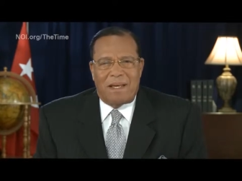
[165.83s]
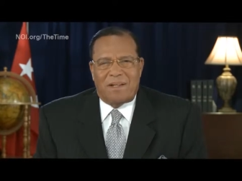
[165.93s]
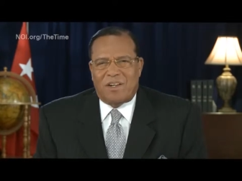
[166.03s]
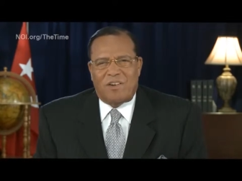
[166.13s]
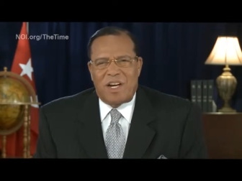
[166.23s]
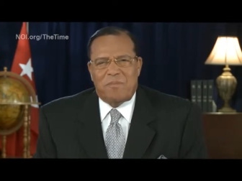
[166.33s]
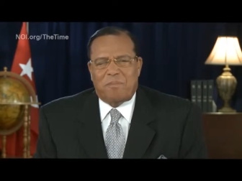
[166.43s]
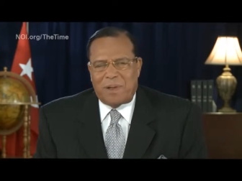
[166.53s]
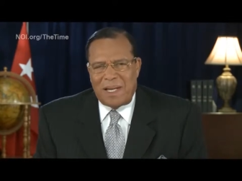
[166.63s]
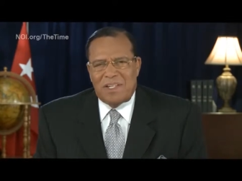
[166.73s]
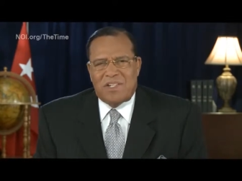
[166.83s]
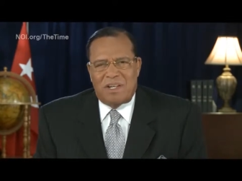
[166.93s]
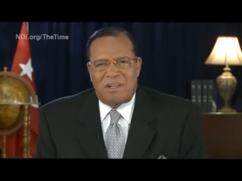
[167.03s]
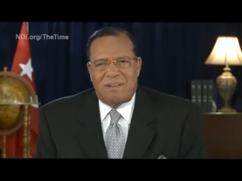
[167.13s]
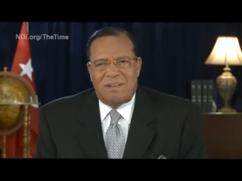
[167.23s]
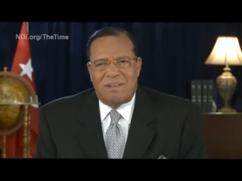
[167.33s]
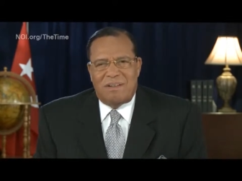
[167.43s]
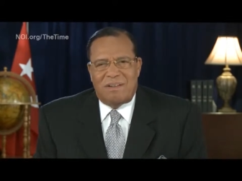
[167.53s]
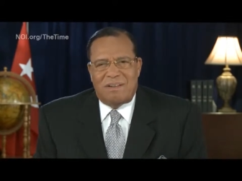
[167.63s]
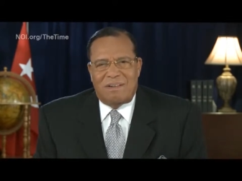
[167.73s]
and a great pleasure
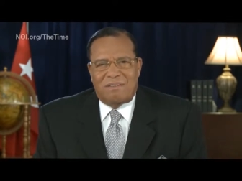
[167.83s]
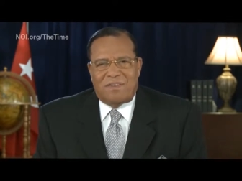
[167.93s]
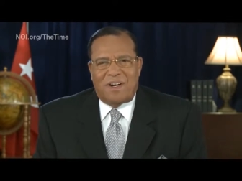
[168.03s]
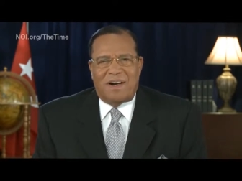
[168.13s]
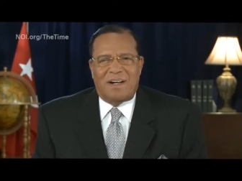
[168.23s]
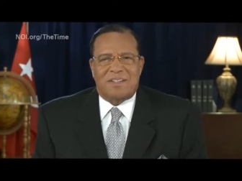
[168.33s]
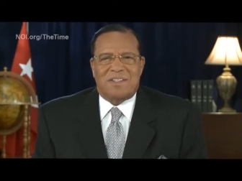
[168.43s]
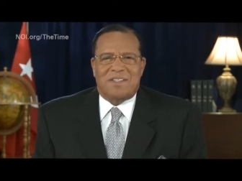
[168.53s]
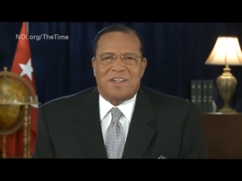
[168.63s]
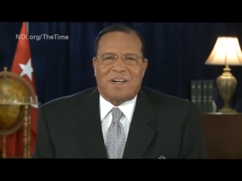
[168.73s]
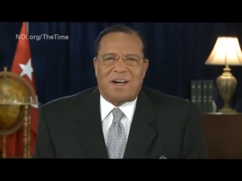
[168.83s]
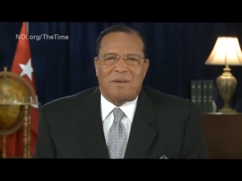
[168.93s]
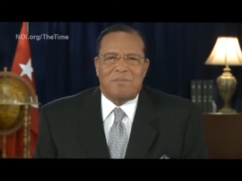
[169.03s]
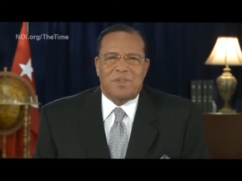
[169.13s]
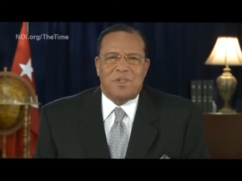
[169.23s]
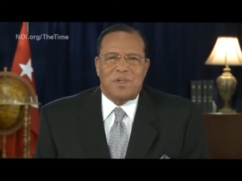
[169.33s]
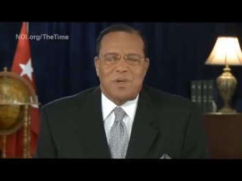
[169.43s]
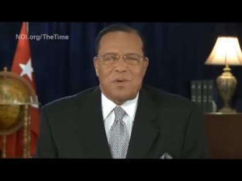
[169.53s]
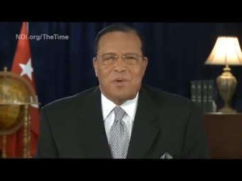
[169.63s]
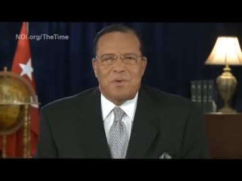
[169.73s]
for us to come to
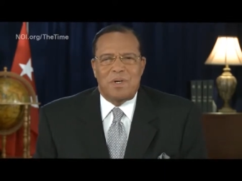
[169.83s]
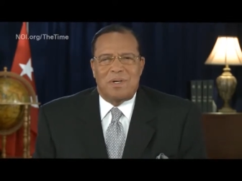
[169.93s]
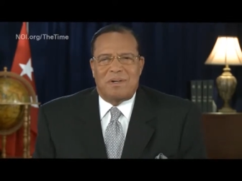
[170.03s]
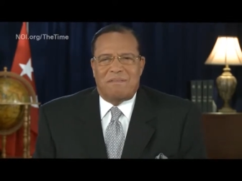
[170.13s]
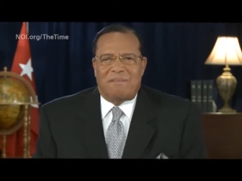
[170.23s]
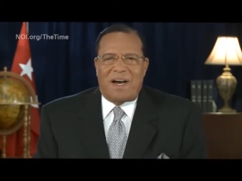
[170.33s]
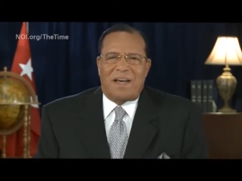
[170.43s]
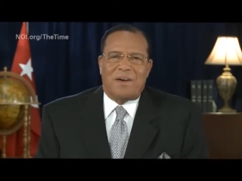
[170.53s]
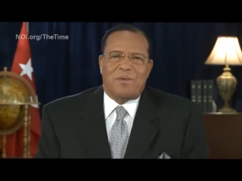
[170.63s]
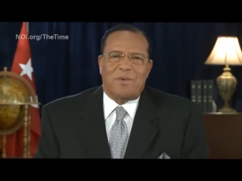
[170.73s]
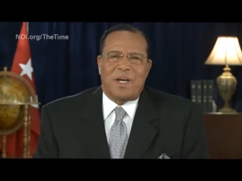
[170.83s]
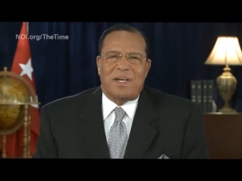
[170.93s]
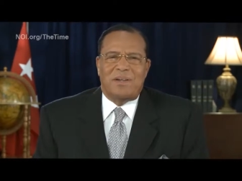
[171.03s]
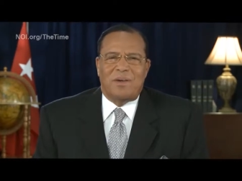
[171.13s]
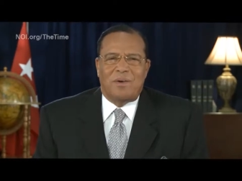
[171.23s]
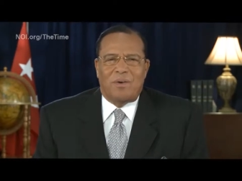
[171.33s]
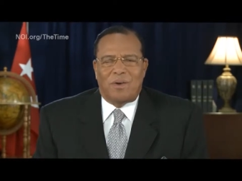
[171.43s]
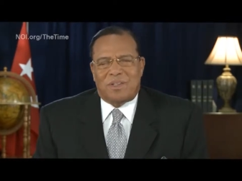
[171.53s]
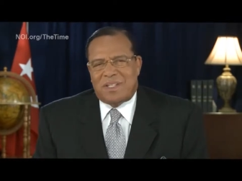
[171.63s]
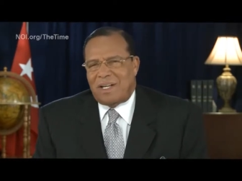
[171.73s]
you via radio
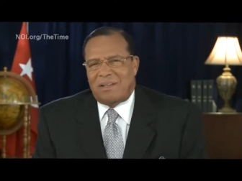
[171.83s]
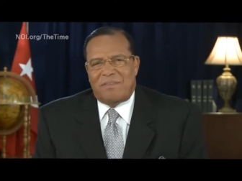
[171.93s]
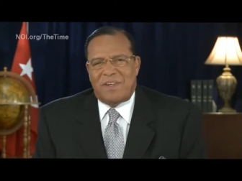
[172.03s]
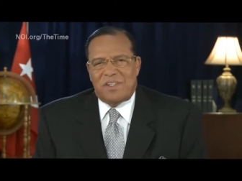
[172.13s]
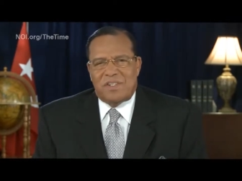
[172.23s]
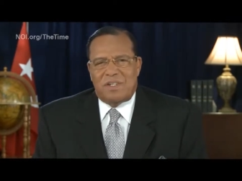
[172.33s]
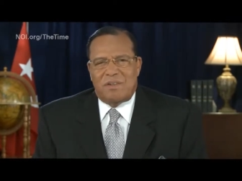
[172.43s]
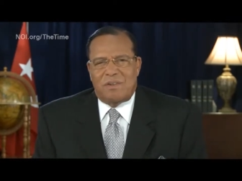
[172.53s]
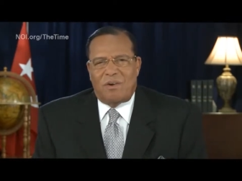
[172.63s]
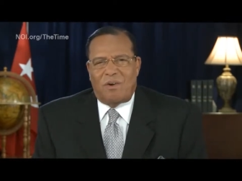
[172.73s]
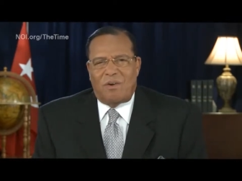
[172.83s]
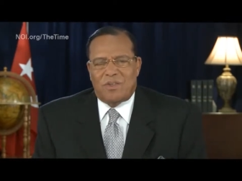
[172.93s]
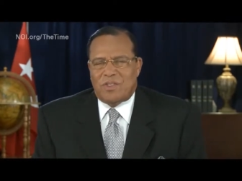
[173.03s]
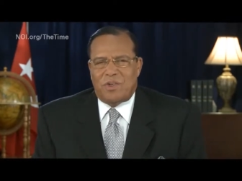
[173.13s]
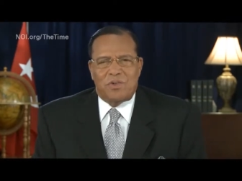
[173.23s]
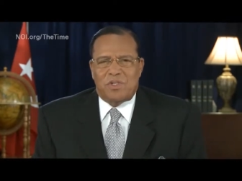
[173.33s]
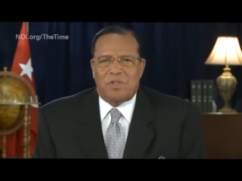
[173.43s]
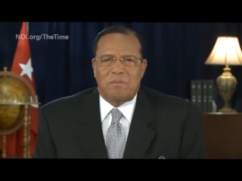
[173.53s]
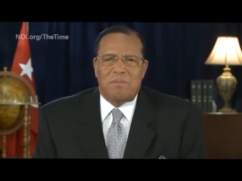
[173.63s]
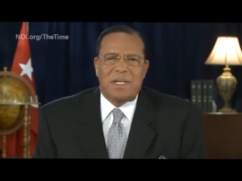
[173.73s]
or television or
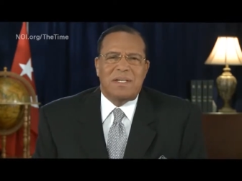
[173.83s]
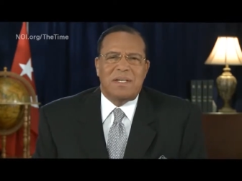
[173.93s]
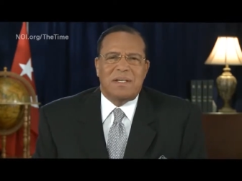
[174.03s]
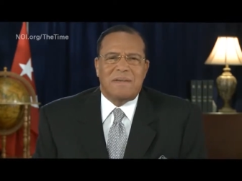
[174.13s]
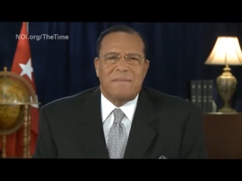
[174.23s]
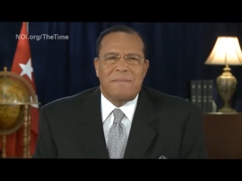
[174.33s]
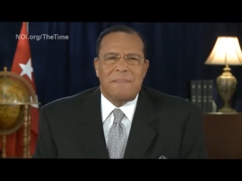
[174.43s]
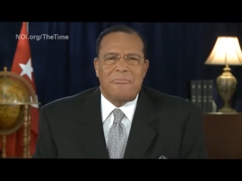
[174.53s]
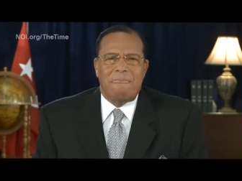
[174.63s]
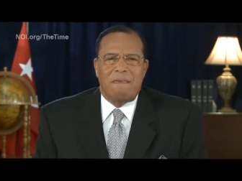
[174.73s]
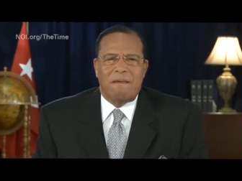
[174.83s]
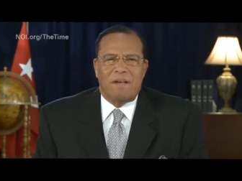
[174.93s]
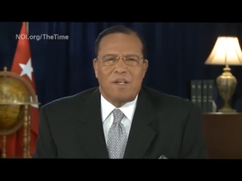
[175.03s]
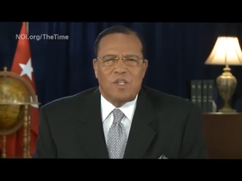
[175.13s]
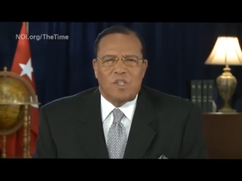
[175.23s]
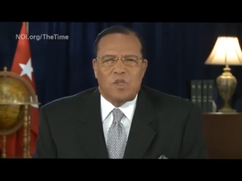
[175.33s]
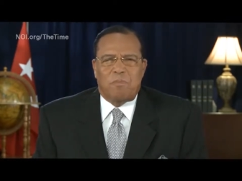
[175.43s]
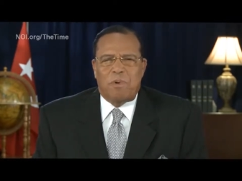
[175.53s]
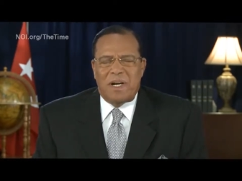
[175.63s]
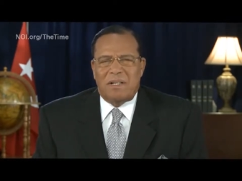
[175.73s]
social media
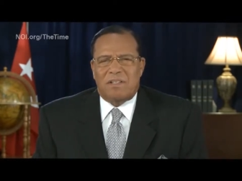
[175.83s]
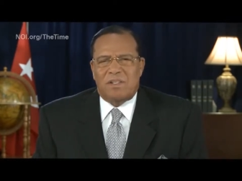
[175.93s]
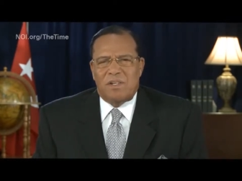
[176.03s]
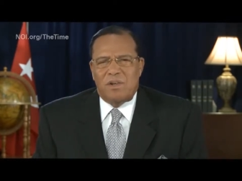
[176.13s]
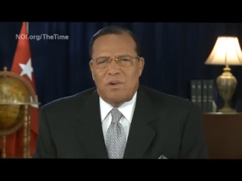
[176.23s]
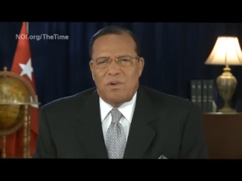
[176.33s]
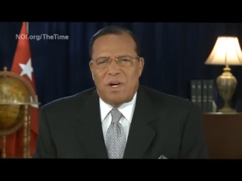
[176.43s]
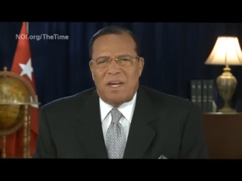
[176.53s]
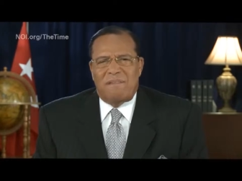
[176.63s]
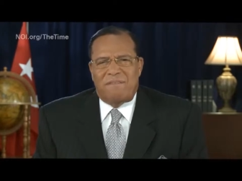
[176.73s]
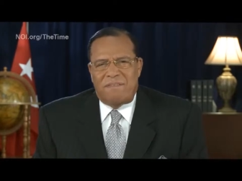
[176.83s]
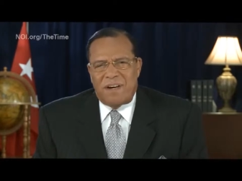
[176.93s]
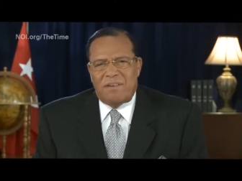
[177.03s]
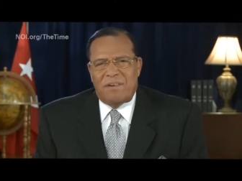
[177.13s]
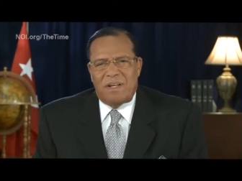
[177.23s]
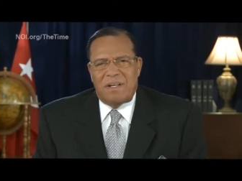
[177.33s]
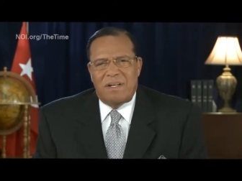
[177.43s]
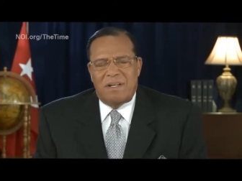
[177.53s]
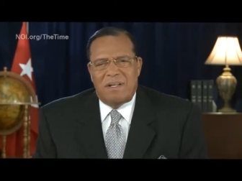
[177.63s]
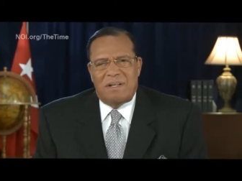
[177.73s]
to bring to you a
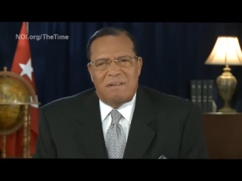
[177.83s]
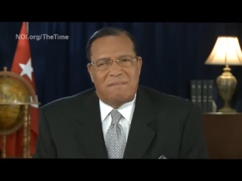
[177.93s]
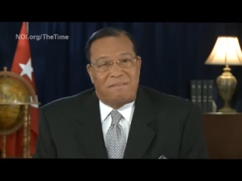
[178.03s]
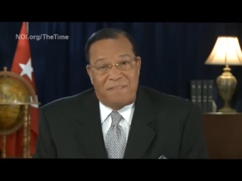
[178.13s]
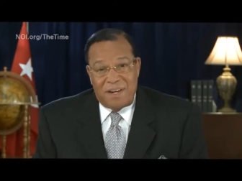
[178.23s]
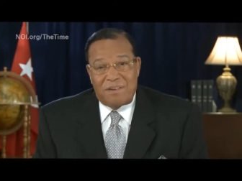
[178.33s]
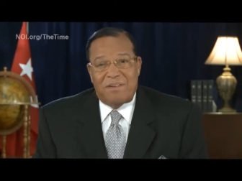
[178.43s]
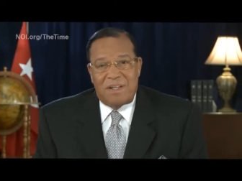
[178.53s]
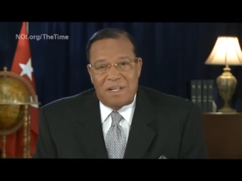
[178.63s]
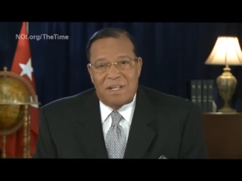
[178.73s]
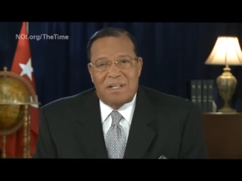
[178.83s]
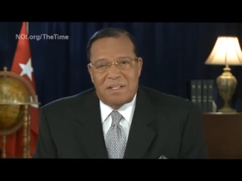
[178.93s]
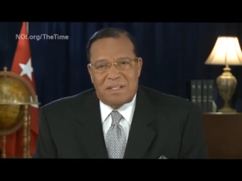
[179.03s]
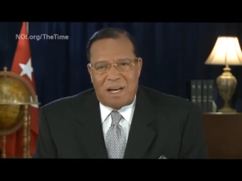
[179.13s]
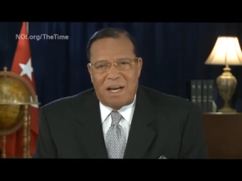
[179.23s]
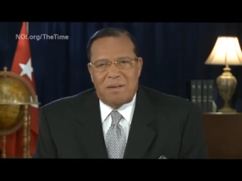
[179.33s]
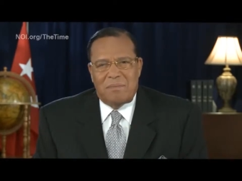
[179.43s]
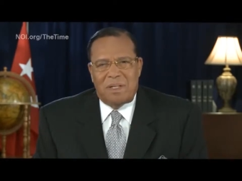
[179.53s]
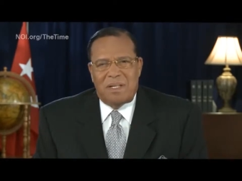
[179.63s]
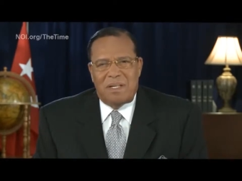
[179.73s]
very, very
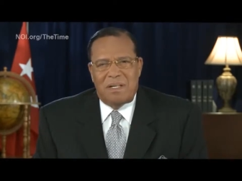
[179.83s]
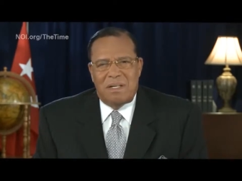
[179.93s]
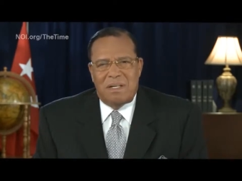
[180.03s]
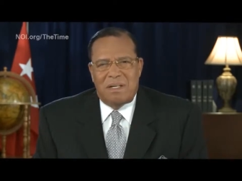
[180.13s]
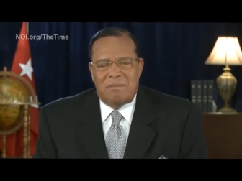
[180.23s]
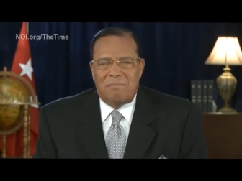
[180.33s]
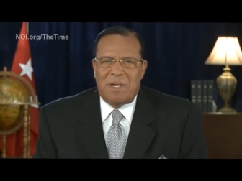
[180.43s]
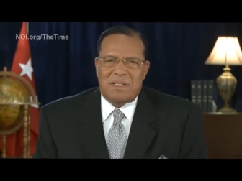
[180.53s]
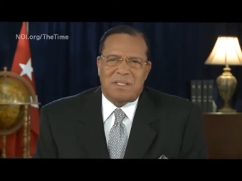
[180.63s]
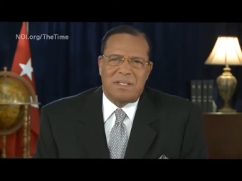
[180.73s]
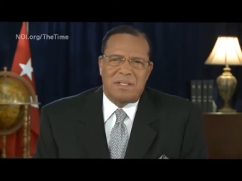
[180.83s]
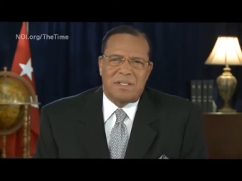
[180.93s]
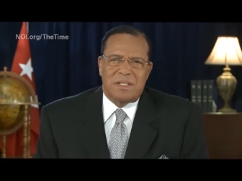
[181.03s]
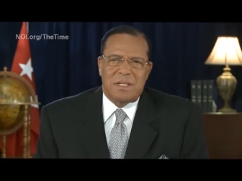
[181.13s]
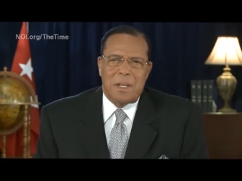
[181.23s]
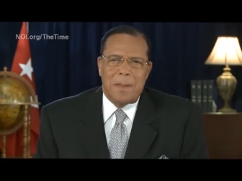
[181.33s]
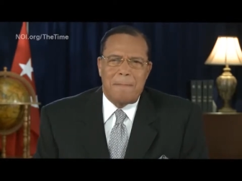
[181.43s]
timely message.